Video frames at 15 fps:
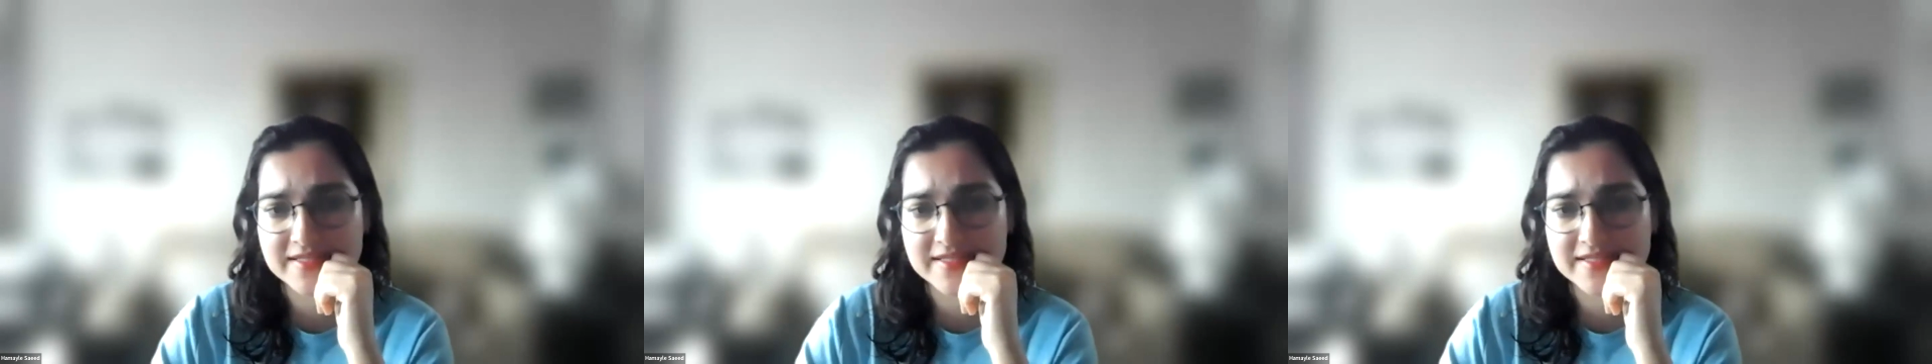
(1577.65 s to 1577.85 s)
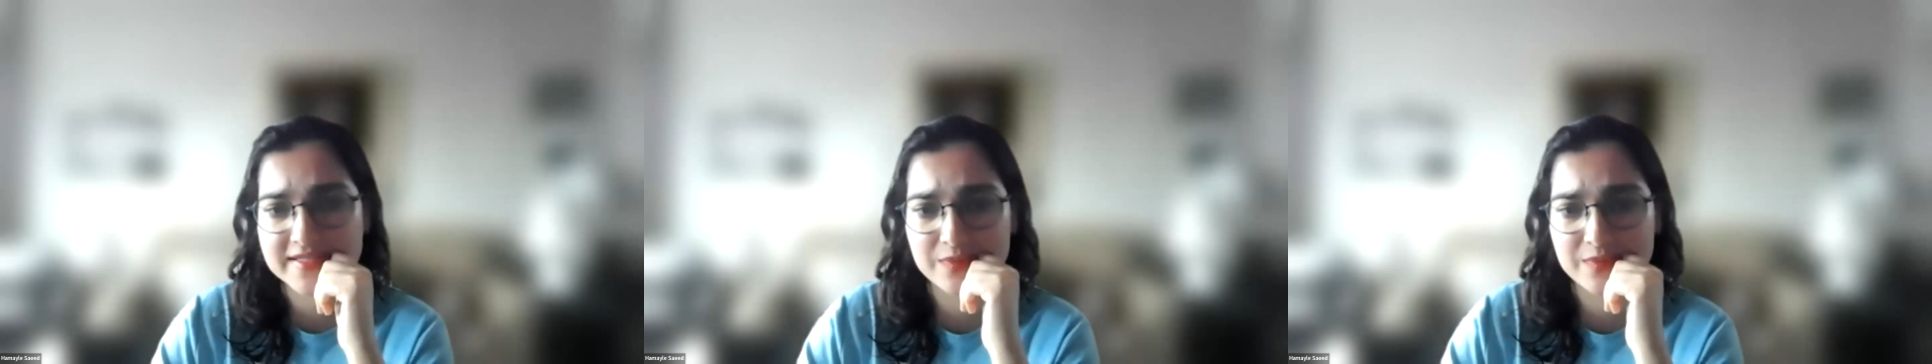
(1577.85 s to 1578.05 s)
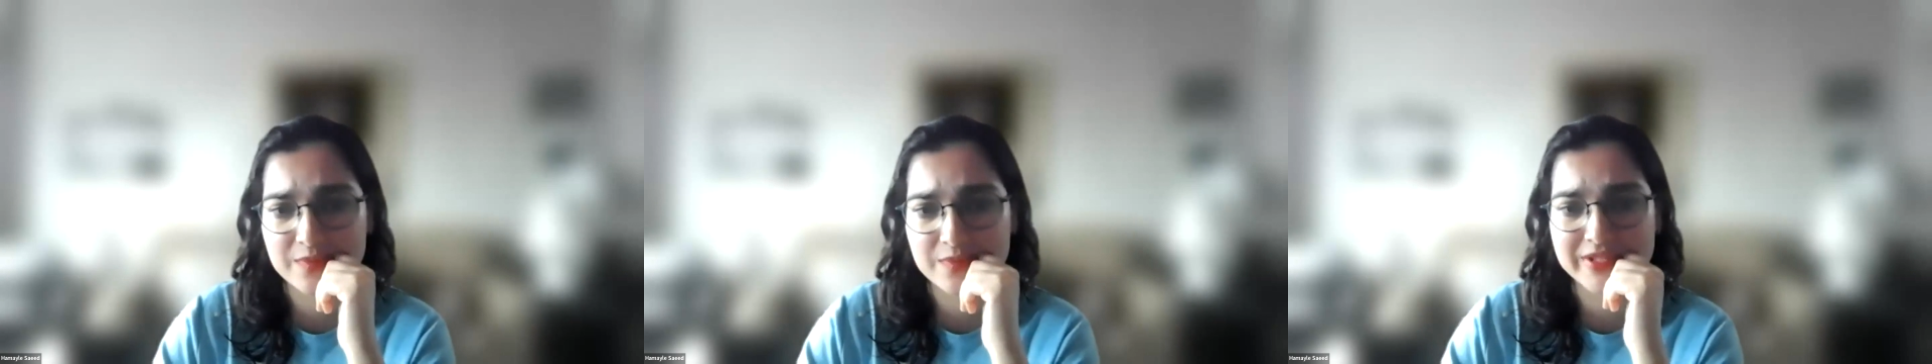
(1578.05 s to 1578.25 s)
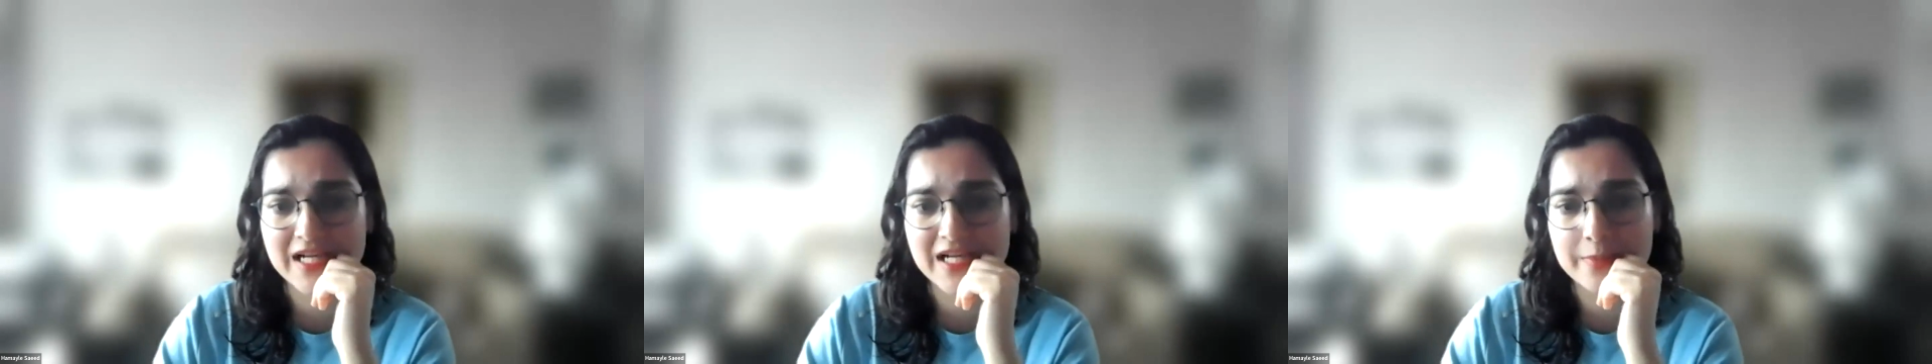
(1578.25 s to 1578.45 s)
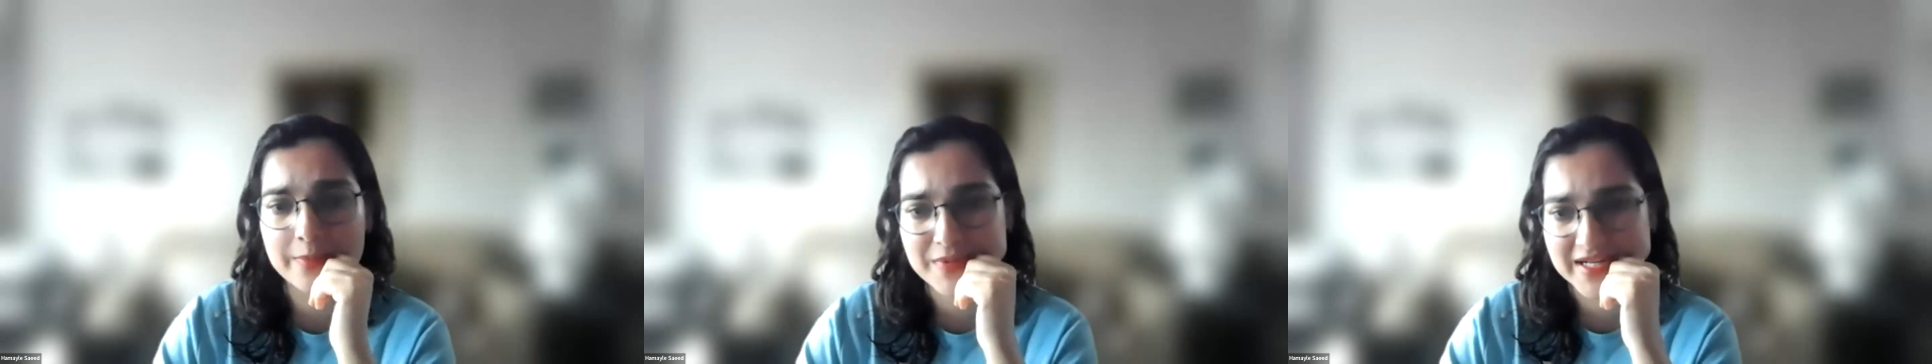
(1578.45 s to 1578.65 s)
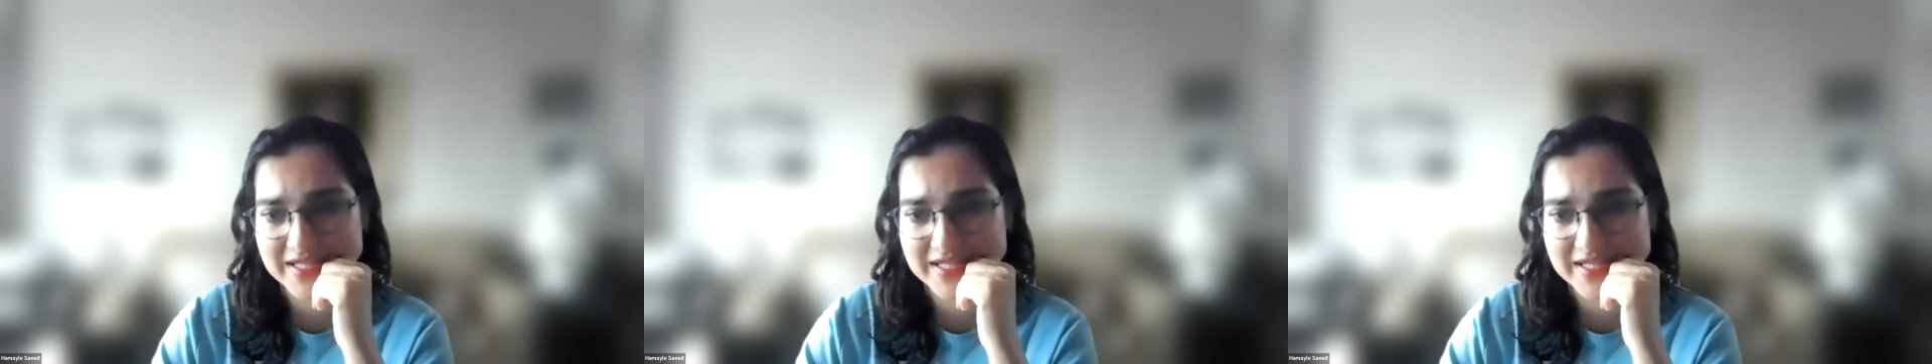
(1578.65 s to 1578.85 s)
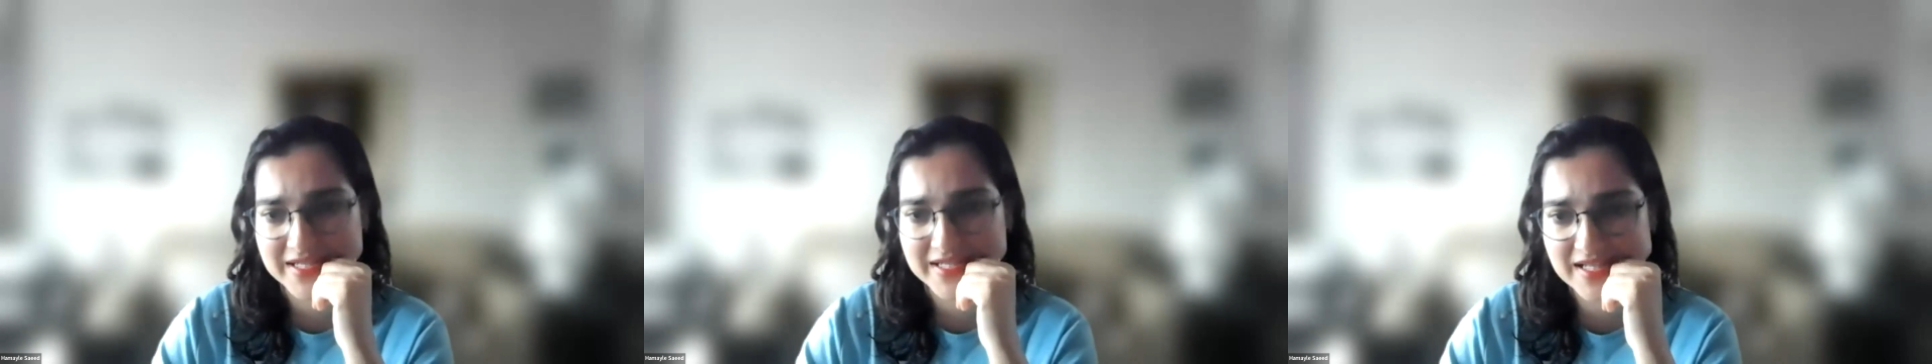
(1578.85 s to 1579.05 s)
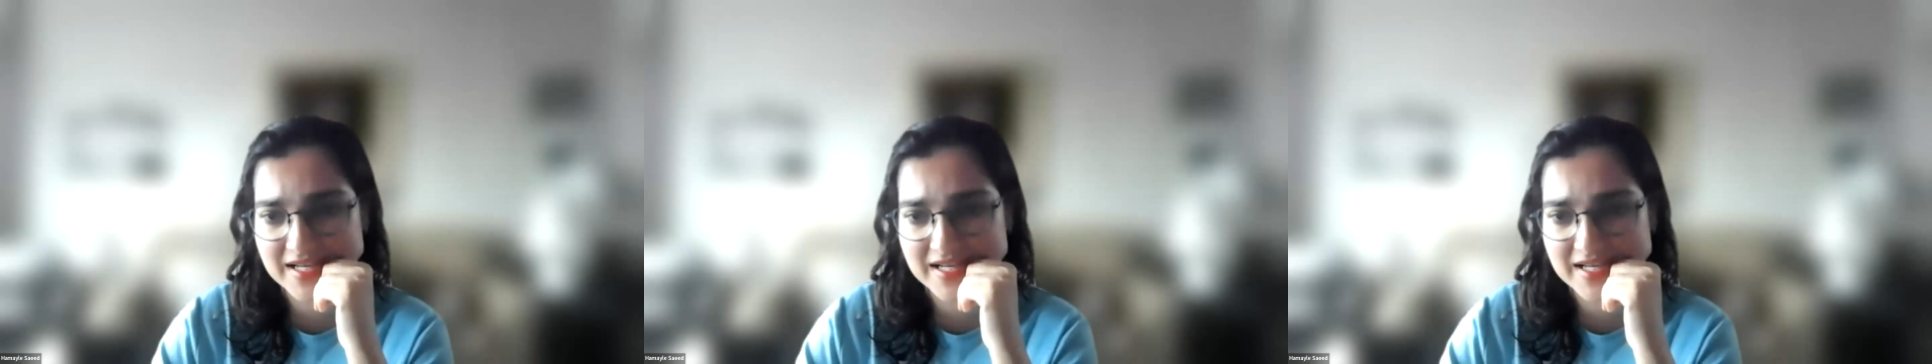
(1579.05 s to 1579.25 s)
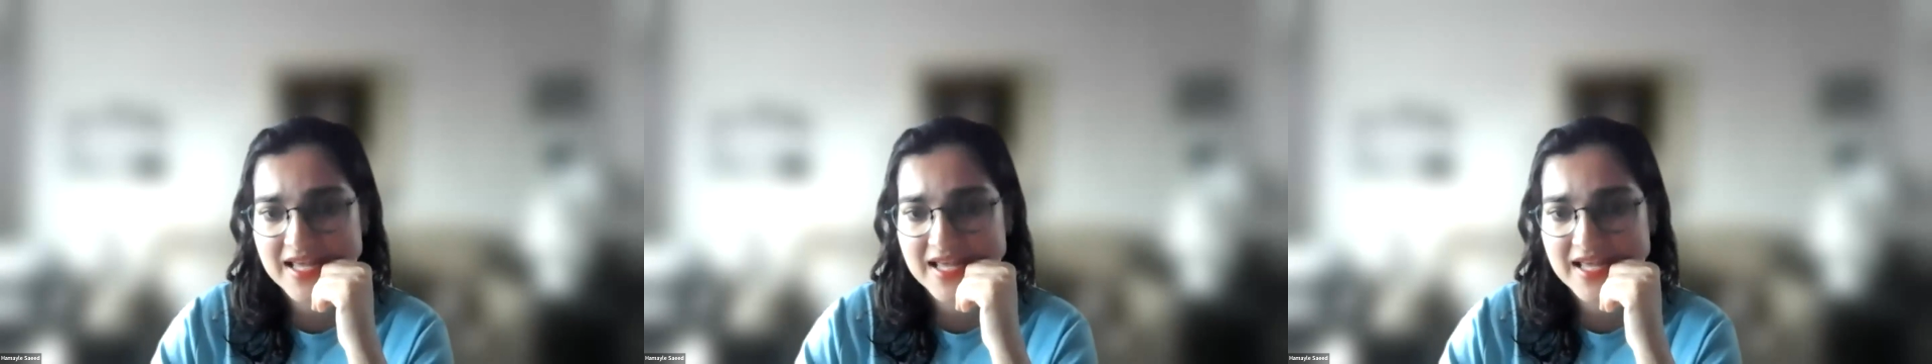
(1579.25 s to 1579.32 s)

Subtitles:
and prediabetes in Pakistan,